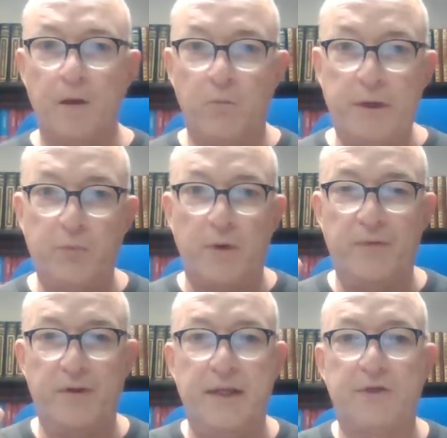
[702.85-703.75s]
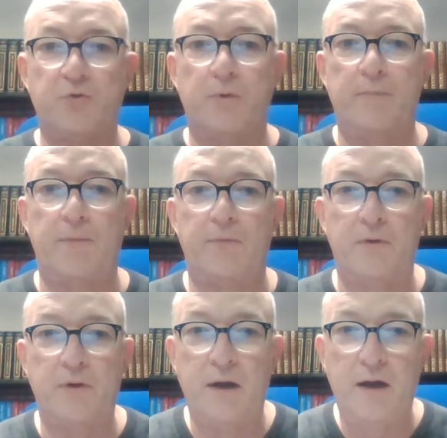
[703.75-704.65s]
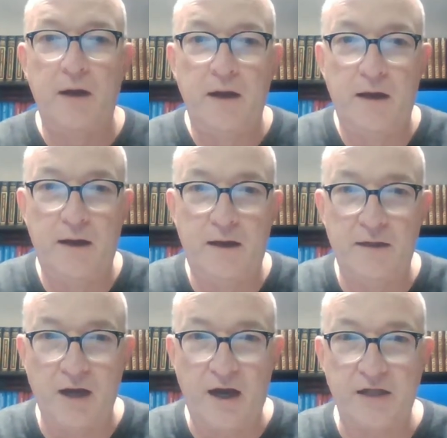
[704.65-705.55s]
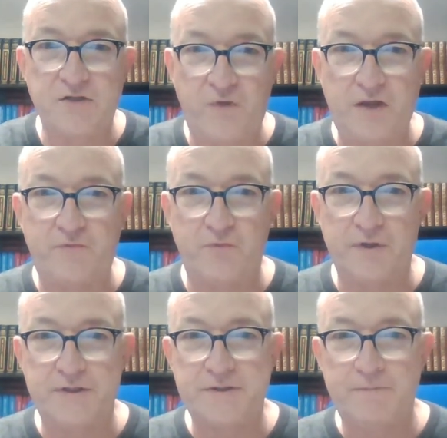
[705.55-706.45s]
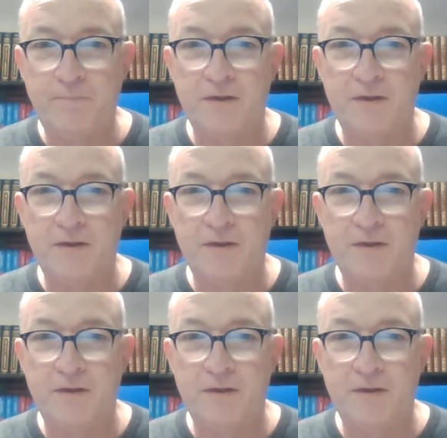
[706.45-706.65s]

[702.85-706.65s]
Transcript: We re- need to remember uh, God's faithfulness,